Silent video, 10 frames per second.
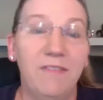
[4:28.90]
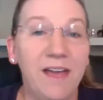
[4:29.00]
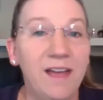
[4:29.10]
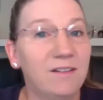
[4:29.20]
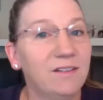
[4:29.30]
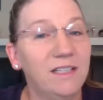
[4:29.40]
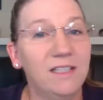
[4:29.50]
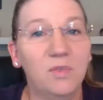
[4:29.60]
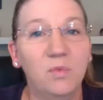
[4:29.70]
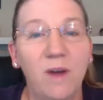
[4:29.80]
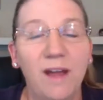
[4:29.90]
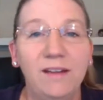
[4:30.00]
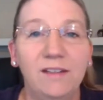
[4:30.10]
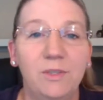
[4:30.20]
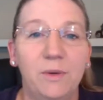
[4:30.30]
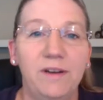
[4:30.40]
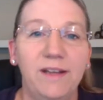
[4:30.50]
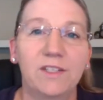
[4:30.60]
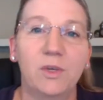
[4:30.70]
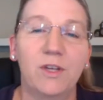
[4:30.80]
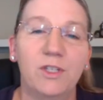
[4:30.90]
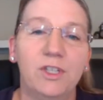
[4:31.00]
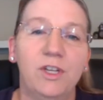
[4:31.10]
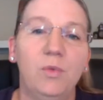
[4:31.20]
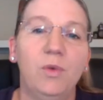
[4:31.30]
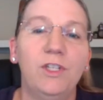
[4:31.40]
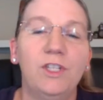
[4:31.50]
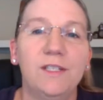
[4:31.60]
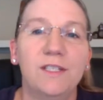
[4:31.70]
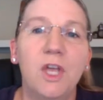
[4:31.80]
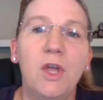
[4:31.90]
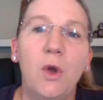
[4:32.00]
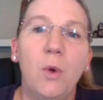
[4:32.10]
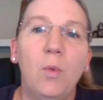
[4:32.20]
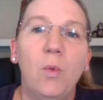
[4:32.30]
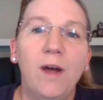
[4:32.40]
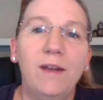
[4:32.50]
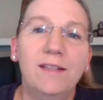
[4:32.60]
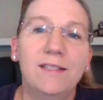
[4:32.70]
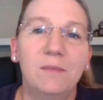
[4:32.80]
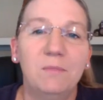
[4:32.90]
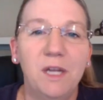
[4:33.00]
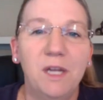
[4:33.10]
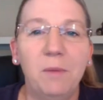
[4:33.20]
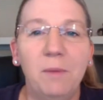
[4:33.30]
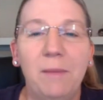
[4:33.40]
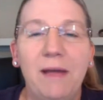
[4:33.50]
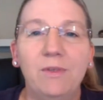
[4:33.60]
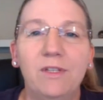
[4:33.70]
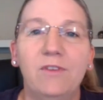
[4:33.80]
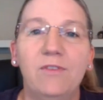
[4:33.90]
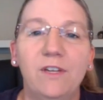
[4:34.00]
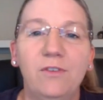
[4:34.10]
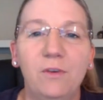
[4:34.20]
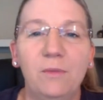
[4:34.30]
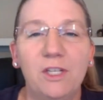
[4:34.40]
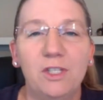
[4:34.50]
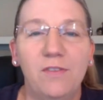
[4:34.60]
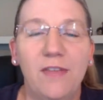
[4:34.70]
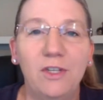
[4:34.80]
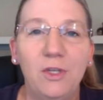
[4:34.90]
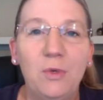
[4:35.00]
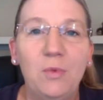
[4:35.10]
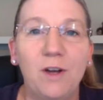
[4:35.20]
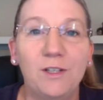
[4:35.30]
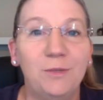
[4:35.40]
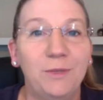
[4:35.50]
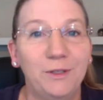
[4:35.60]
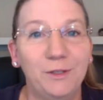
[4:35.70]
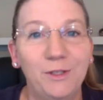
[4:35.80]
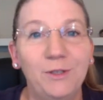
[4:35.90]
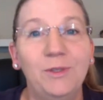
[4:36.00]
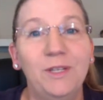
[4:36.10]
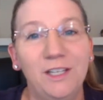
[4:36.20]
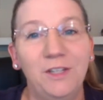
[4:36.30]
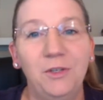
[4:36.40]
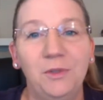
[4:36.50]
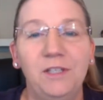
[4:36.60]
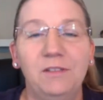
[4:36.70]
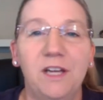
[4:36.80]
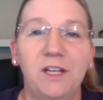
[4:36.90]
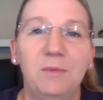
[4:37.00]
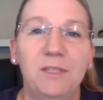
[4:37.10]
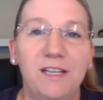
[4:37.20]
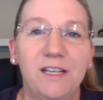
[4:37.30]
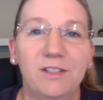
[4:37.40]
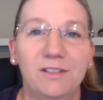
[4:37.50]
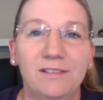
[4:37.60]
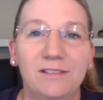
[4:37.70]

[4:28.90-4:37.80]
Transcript: that leads right into our next question, which is, what is the minimum amount of information that you want to include in your legal documentation?